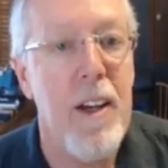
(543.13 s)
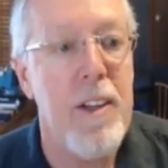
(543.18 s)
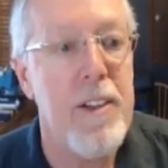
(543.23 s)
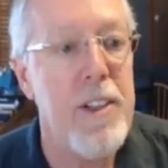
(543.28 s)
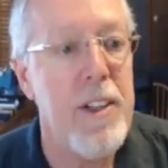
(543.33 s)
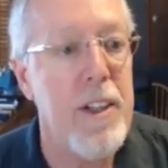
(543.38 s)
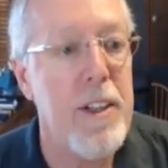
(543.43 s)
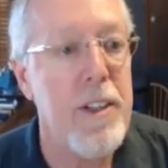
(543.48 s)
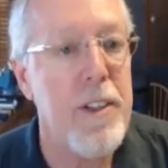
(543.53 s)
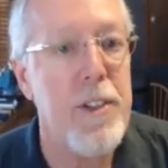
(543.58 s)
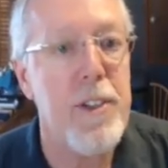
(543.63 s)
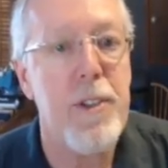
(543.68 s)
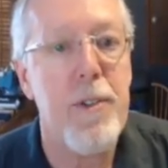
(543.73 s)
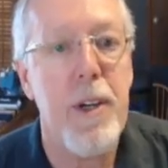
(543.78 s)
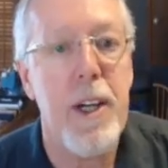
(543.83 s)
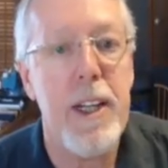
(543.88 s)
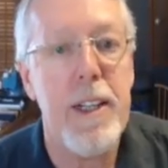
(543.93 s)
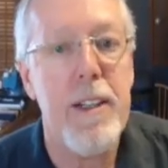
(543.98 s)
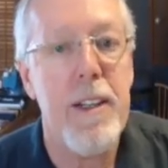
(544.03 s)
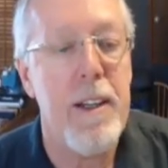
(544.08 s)
To
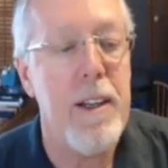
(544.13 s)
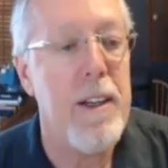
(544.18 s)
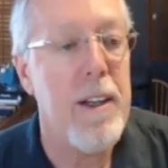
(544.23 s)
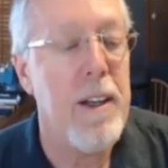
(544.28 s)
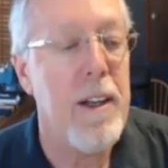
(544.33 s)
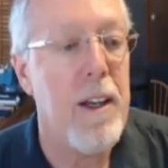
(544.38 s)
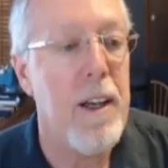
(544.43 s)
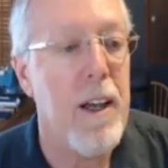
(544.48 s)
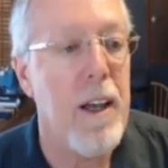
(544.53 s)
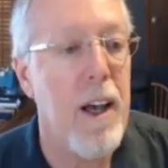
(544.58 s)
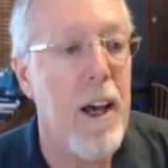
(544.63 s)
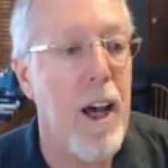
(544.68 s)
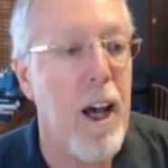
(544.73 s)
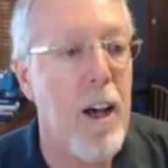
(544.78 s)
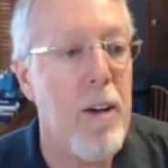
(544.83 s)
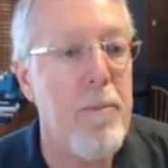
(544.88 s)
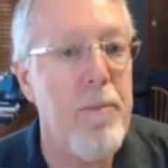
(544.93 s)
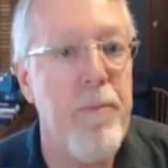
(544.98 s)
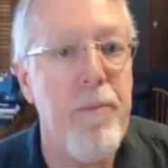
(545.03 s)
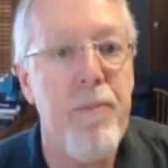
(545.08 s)
illustrate,
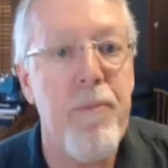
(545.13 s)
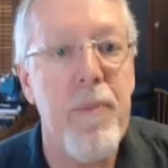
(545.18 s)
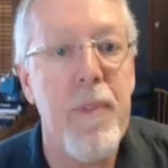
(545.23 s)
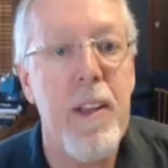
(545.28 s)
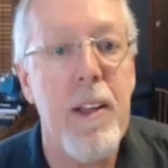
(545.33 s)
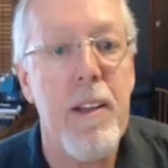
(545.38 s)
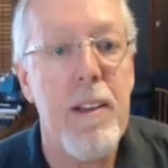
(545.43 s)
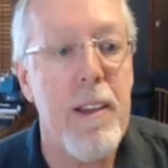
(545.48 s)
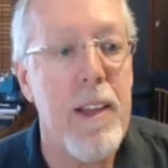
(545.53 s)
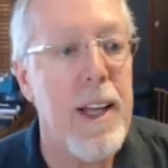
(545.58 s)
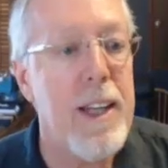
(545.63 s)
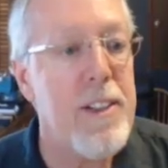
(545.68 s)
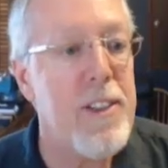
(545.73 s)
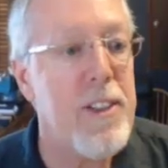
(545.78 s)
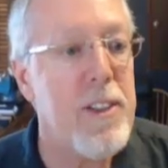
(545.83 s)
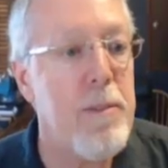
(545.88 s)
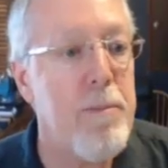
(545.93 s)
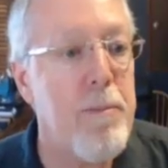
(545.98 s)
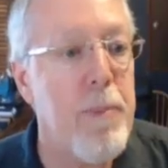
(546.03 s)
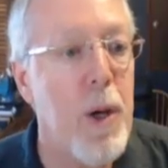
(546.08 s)
let's
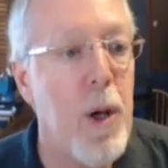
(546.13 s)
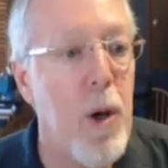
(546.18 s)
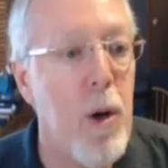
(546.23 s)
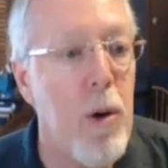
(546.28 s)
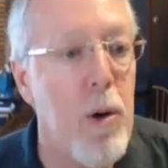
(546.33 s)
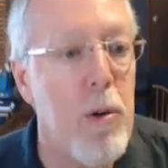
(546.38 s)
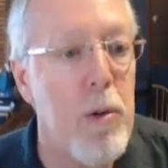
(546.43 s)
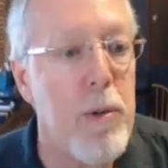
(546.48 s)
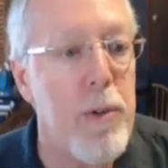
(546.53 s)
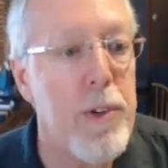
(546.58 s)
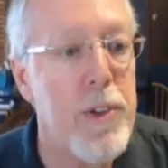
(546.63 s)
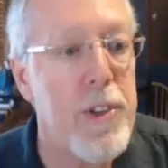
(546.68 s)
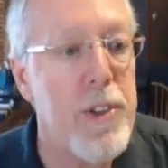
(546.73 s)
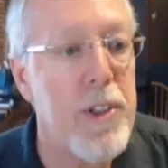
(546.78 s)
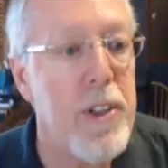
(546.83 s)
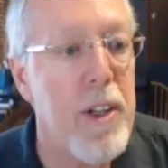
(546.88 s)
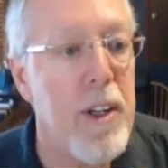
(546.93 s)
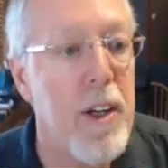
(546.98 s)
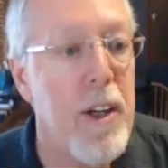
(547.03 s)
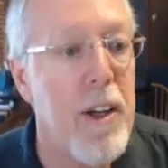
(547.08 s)

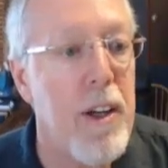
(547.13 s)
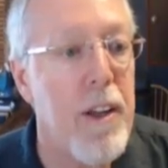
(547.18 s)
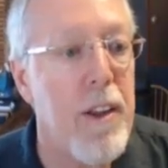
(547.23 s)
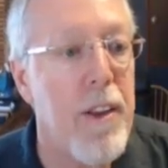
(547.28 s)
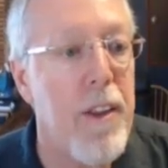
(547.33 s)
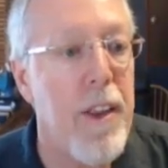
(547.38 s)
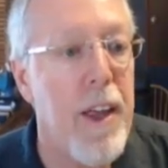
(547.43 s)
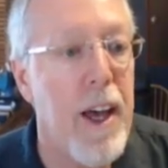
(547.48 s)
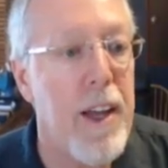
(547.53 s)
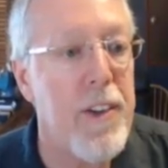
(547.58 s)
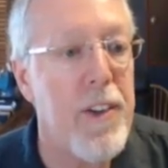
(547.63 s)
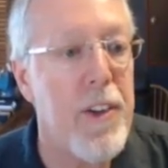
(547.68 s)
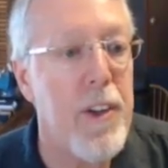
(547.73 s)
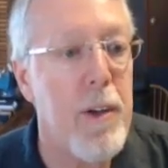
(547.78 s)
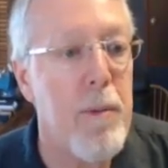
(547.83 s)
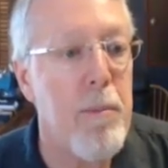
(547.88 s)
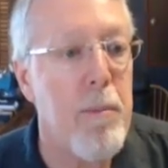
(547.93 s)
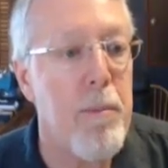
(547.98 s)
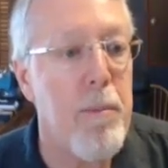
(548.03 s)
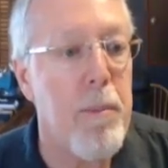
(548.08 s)
suppose that
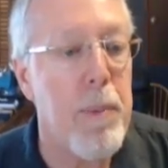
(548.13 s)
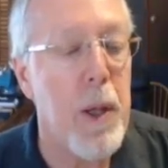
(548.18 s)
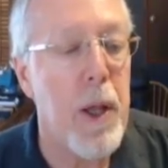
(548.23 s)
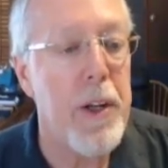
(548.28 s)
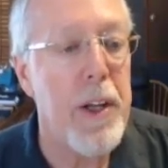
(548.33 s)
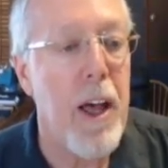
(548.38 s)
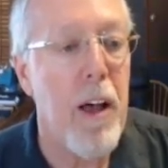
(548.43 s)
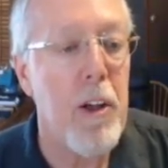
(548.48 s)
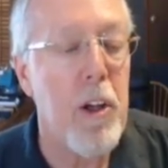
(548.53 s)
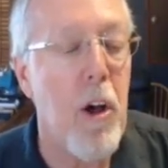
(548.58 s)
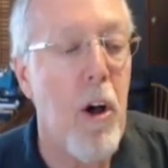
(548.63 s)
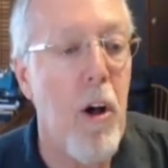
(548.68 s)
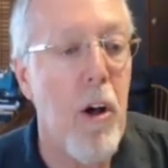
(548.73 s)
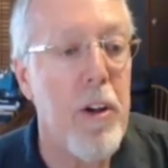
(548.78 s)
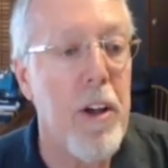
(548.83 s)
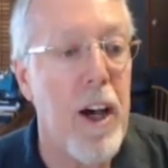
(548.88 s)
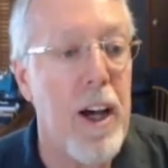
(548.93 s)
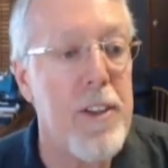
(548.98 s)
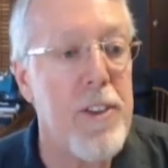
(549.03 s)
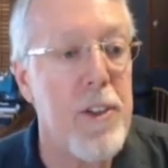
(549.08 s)
the blood alcohol
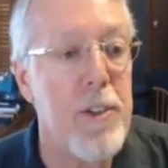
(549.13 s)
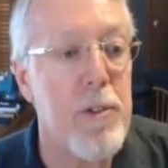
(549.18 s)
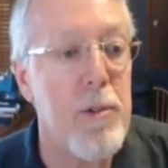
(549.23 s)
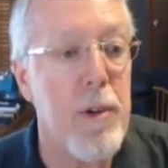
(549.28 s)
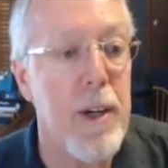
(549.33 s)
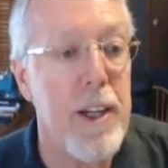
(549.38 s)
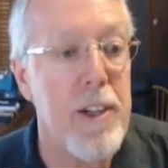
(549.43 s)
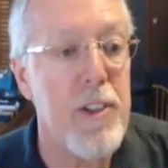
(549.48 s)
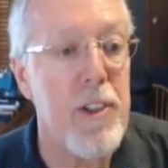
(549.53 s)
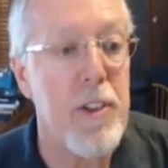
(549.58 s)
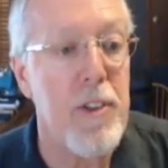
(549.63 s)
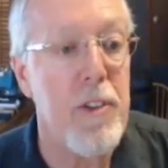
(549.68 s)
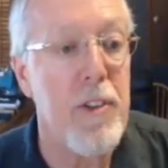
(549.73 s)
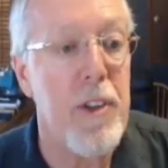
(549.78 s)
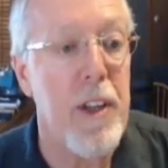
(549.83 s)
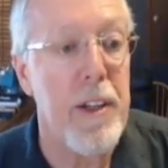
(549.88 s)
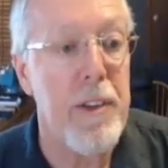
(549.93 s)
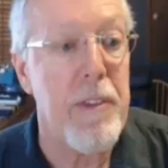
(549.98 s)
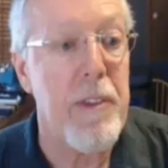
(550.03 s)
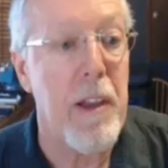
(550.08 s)
concentration
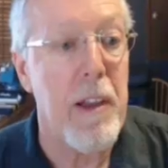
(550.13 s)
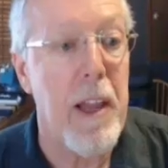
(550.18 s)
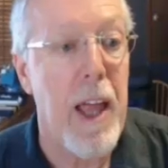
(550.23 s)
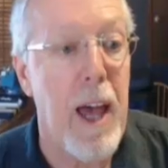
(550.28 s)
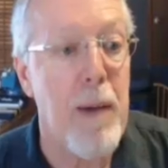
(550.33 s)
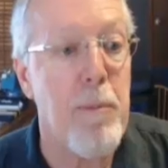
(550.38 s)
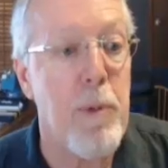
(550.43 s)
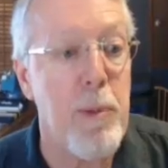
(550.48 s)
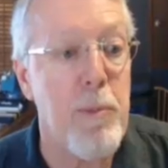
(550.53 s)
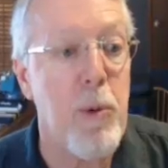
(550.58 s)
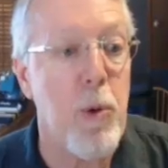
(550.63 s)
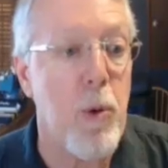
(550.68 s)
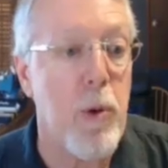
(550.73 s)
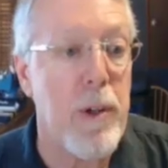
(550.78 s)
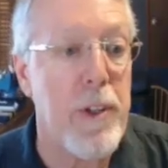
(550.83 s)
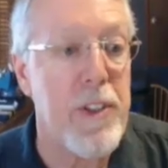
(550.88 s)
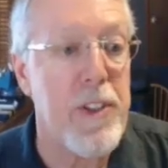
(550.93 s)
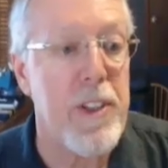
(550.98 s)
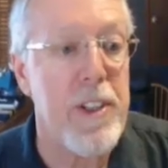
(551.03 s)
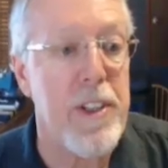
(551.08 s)
that the lab
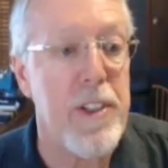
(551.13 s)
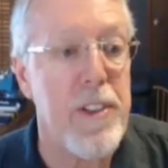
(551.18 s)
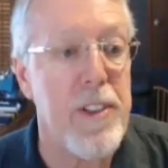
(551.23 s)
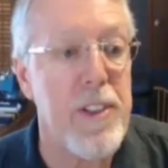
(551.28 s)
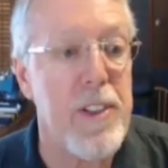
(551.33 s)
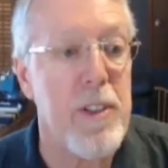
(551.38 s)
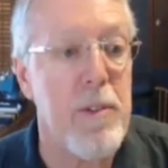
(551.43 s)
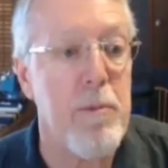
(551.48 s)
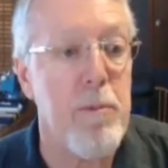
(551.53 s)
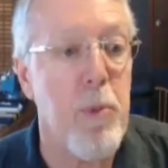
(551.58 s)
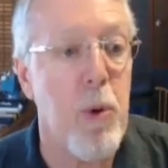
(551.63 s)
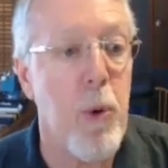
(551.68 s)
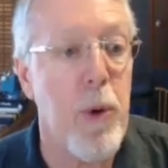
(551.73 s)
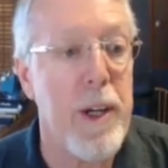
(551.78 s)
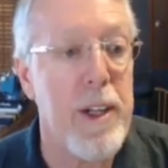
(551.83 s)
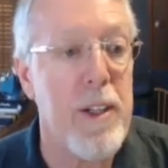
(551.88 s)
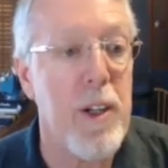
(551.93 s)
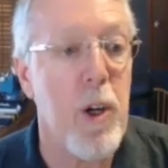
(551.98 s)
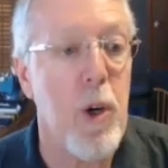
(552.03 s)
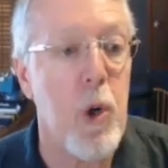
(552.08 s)
reports is
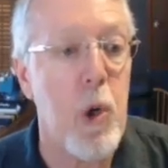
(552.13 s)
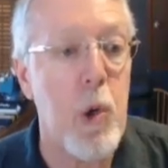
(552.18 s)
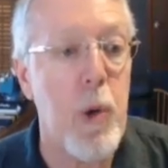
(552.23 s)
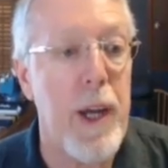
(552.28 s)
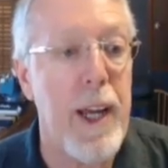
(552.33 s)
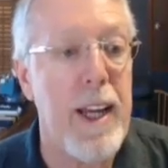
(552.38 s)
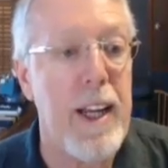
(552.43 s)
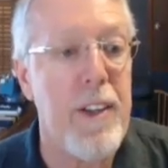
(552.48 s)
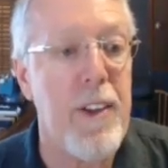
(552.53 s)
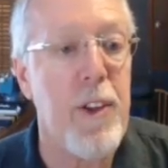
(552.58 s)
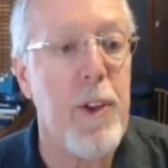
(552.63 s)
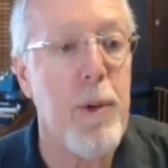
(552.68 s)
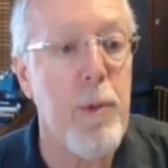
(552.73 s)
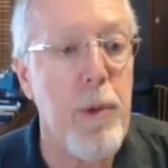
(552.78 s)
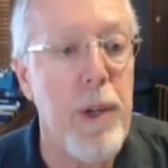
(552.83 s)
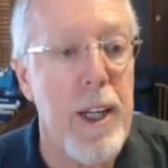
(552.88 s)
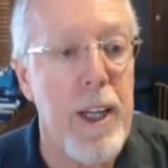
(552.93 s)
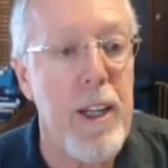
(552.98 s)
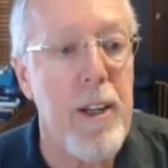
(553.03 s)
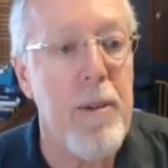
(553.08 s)

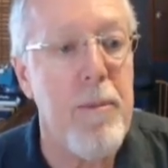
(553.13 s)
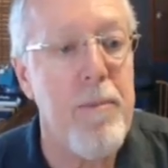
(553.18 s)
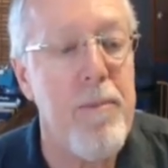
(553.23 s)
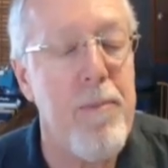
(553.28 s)
0.083.